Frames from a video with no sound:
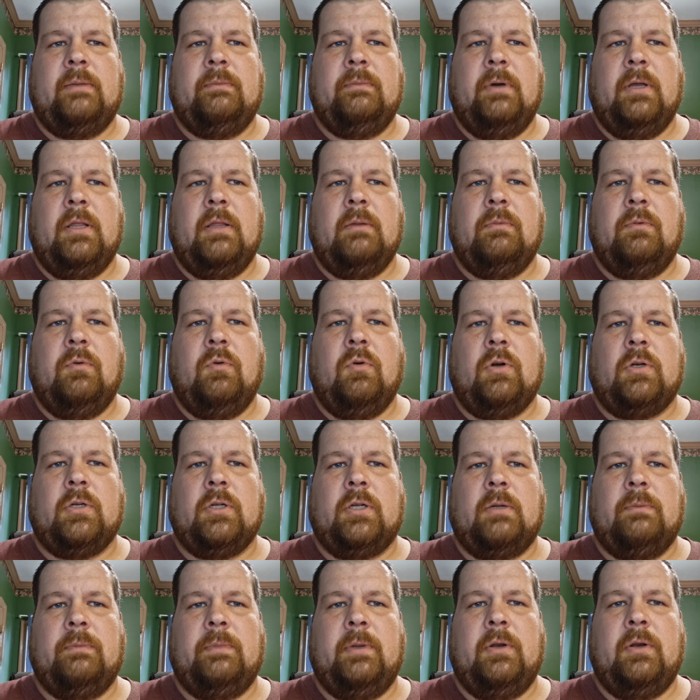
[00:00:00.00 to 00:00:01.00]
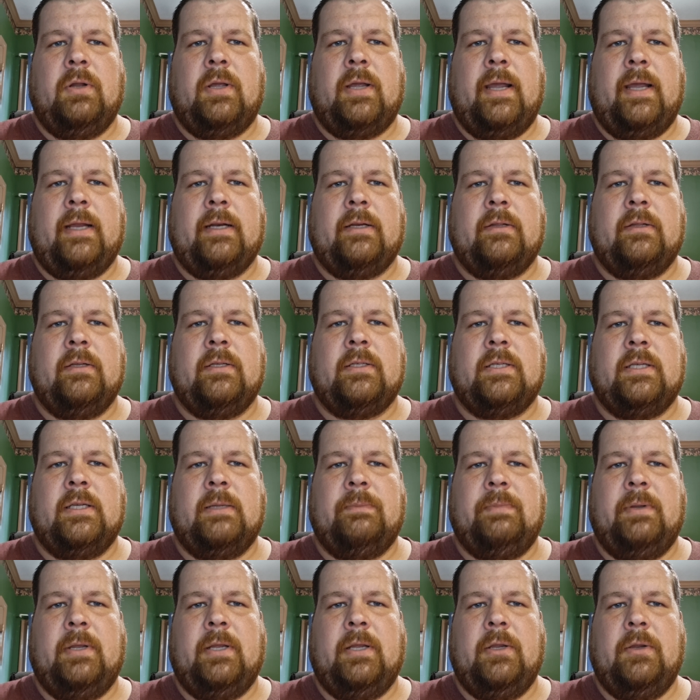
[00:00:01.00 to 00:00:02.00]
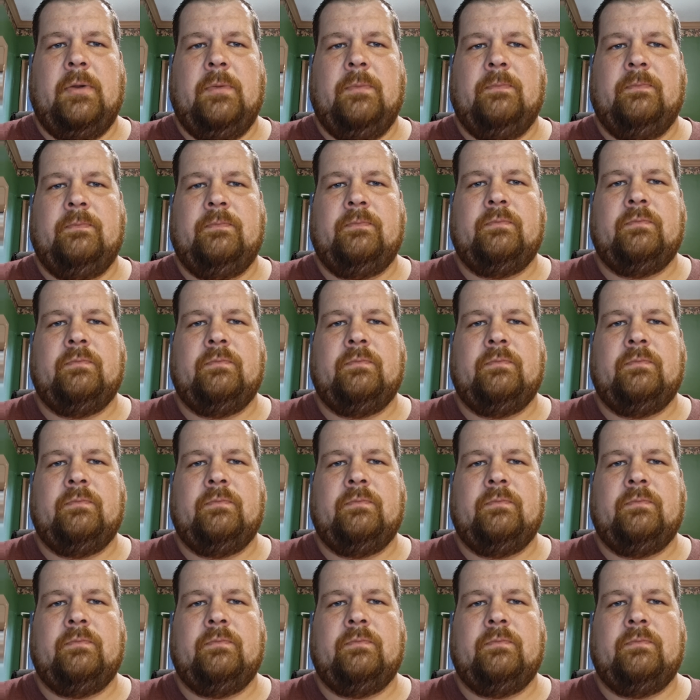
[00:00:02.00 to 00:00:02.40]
the motherboard to communicate to the CPU.